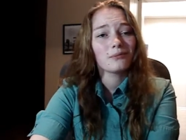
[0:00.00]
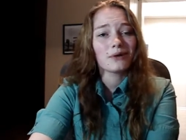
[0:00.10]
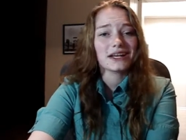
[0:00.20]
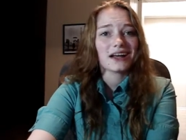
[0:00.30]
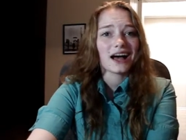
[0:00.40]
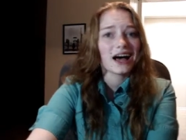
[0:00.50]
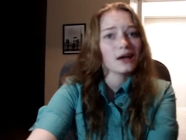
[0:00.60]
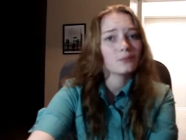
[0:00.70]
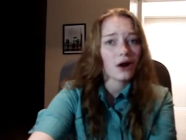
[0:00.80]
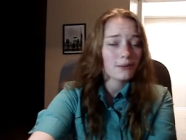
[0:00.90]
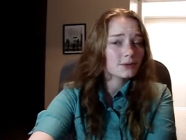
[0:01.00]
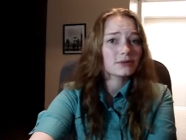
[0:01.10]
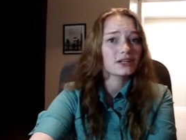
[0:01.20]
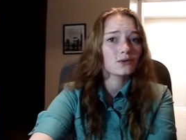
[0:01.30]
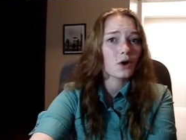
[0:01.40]
but I
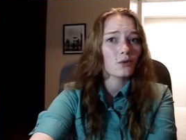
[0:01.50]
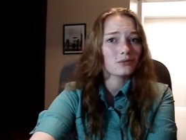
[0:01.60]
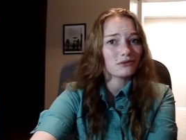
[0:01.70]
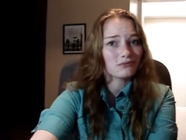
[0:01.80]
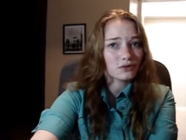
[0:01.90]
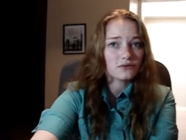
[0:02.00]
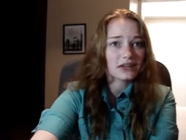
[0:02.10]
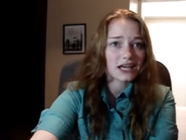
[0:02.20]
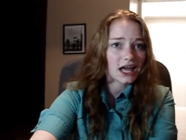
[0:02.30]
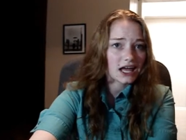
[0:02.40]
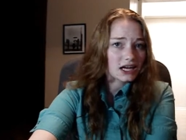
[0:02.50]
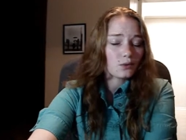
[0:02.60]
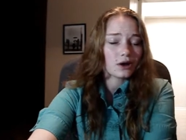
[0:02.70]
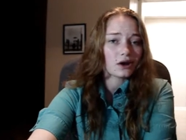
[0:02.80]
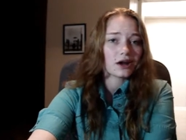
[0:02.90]
probably won't be moving
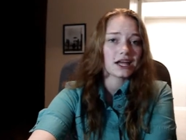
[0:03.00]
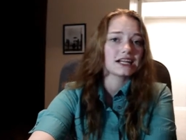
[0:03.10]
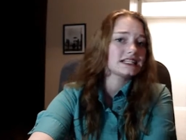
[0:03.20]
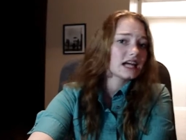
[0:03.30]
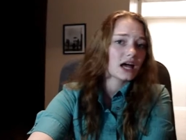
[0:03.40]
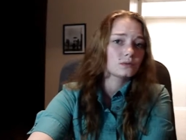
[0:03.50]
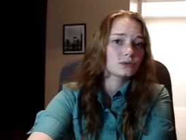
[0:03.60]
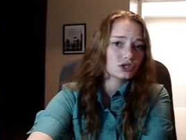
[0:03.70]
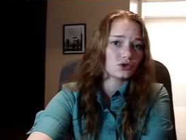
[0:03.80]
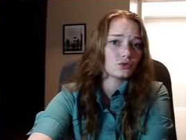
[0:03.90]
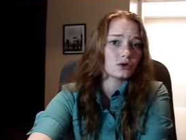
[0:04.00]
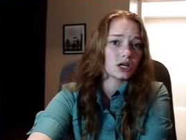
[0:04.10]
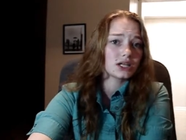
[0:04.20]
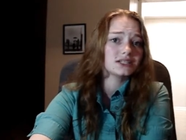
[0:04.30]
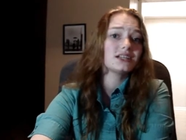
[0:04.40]
anywhere anytime soon
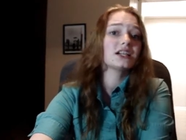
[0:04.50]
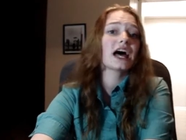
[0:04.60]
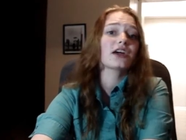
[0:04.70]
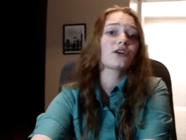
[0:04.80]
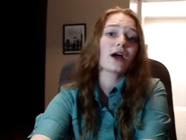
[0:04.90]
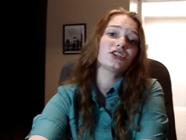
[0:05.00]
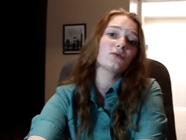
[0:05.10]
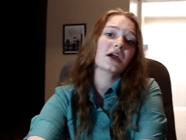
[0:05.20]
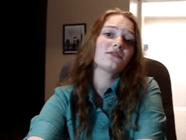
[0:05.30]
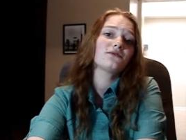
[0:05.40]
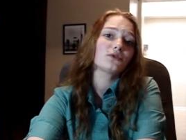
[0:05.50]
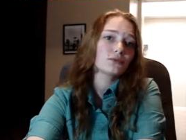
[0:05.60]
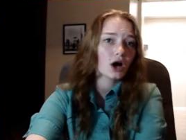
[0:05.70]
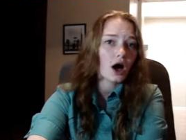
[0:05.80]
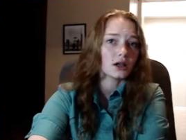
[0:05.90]
until I graduate from
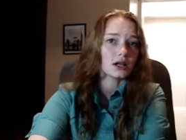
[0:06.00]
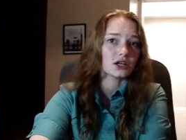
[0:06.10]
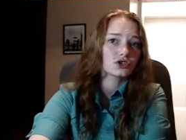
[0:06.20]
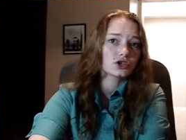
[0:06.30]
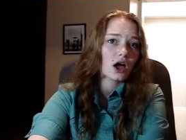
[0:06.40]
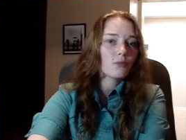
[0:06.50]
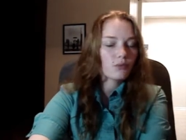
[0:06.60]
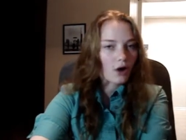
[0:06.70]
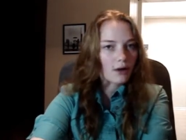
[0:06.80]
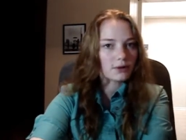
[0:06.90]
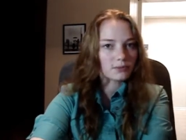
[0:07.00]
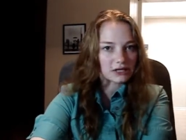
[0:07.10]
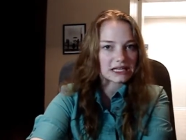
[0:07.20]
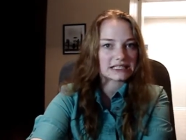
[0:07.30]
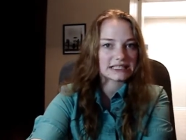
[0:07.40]
college.
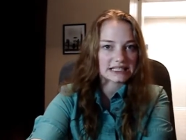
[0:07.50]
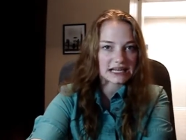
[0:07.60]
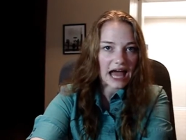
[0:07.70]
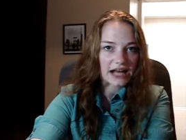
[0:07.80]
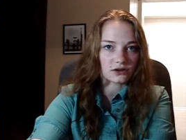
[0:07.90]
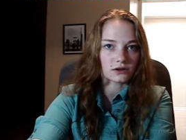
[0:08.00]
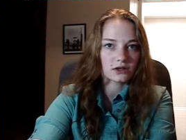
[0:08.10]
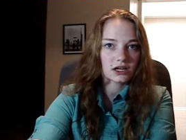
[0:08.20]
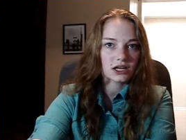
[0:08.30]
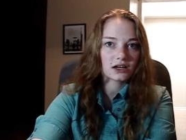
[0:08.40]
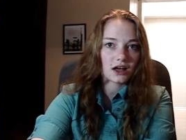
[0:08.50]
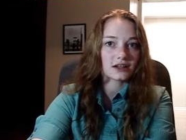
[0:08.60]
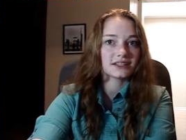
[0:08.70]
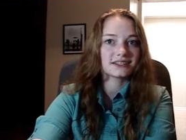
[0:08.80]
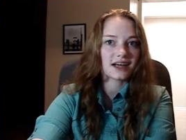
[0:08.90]
Probably Seattle,
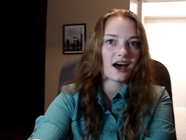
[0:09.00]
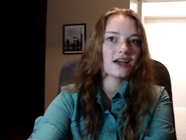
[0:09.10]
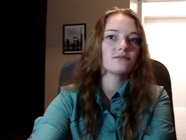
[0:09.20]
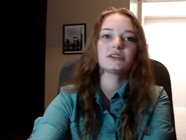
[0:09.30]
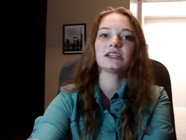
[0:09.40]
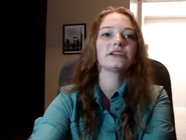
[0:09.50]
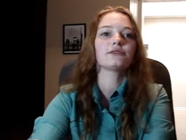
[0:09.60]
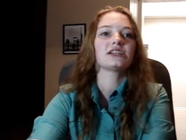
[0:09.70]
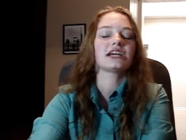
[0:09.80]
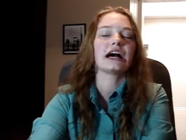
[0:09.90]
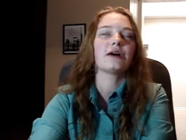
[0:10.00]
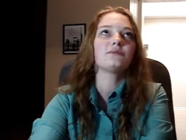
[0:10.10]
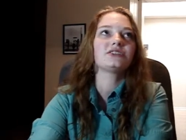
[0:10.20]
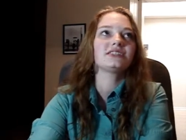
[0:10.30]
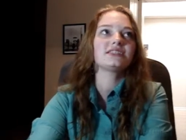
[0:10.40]
cause I'm literally
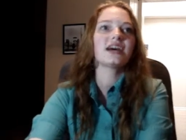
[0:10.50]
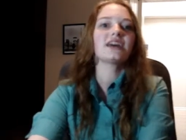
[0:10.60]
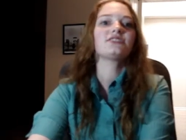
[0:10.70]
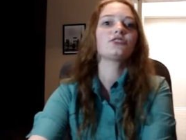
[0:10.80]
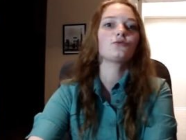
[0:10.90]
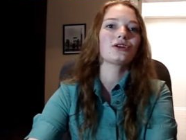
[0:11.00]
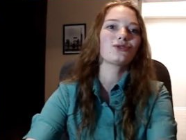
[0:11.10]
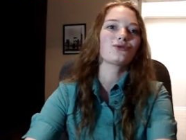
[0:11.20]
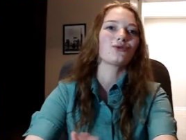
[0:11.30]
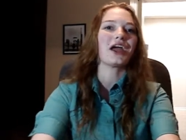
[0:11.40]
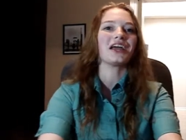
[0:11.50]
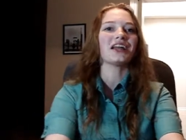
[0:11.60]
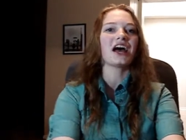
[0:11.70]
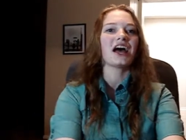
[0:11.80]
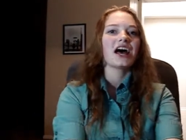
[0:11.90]
obsessed with rain.